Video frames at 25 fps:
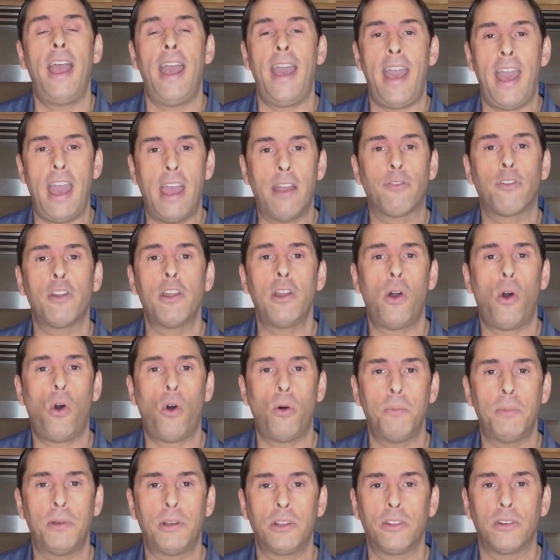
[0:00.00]
Every home
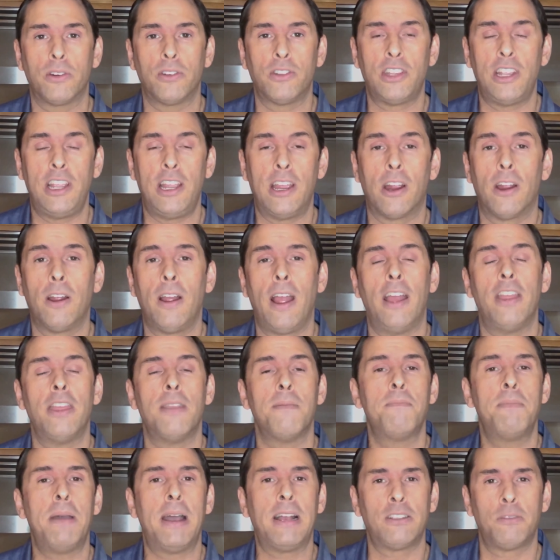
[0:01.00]
builder is here, and the
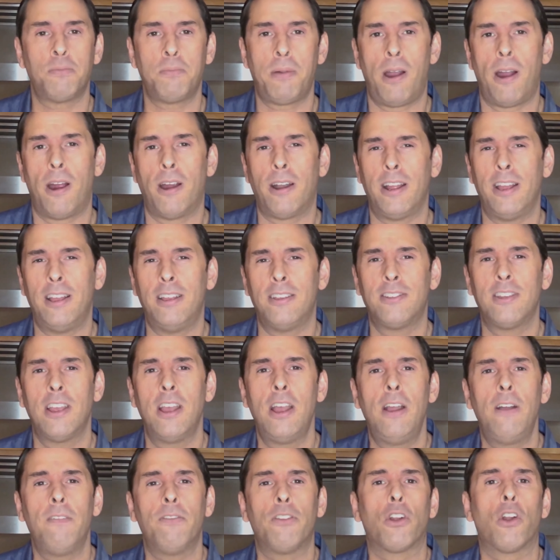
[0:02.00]
best part is
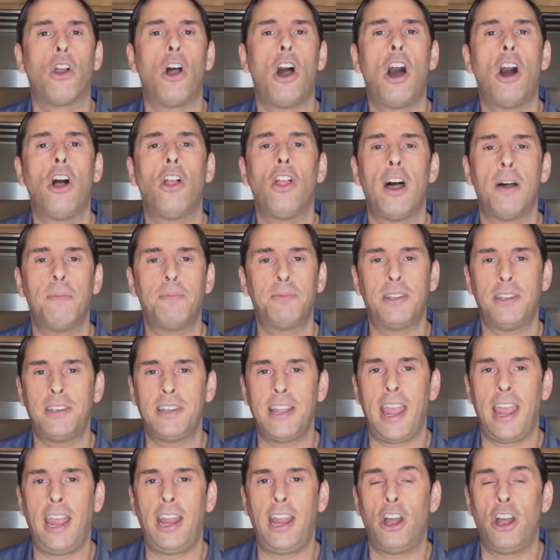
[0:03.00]
they're all up to
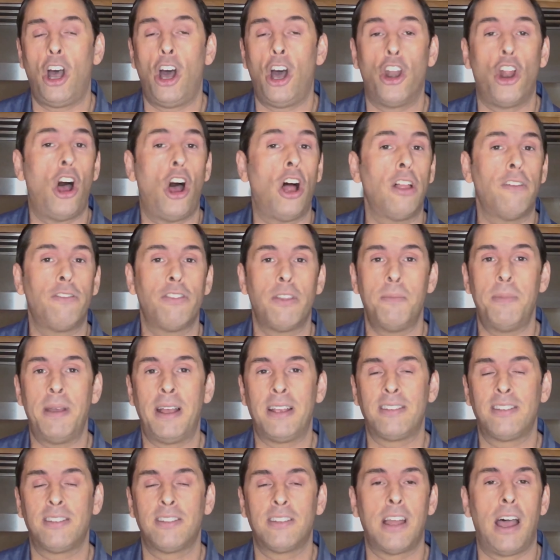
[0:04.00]
date on all of the
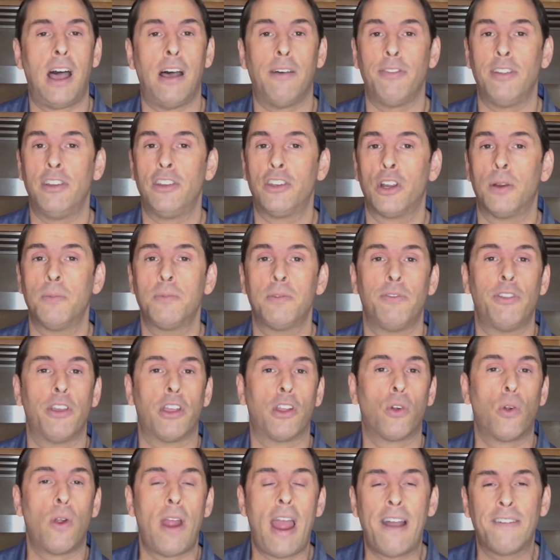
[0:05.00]
best stuff in terms of the
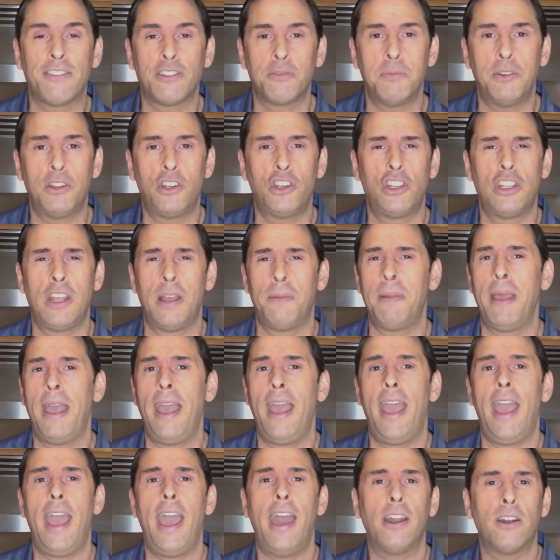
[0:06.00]
craftsmanship,
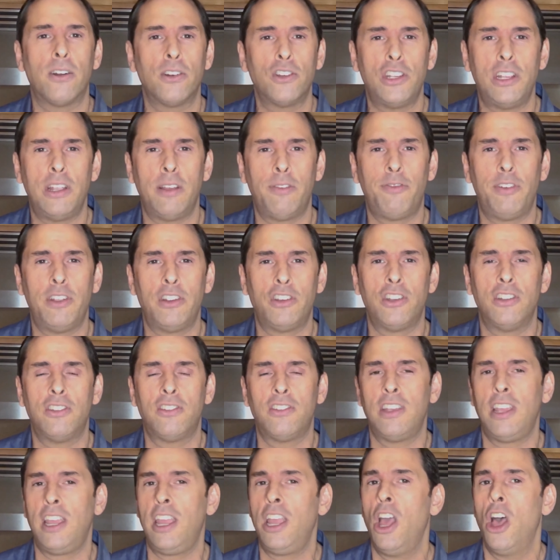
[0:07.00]
energy
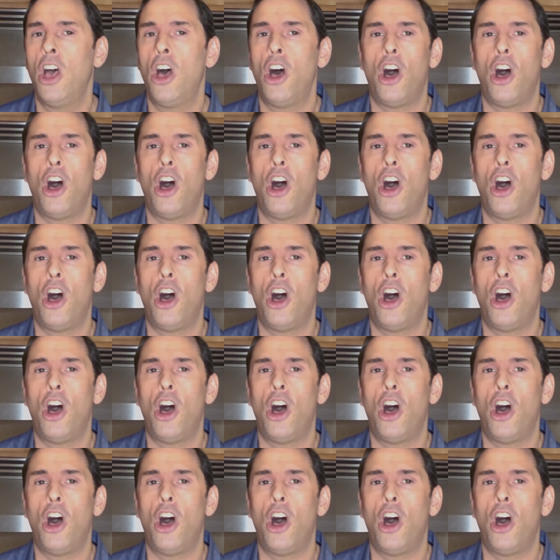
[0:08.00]
efficiency,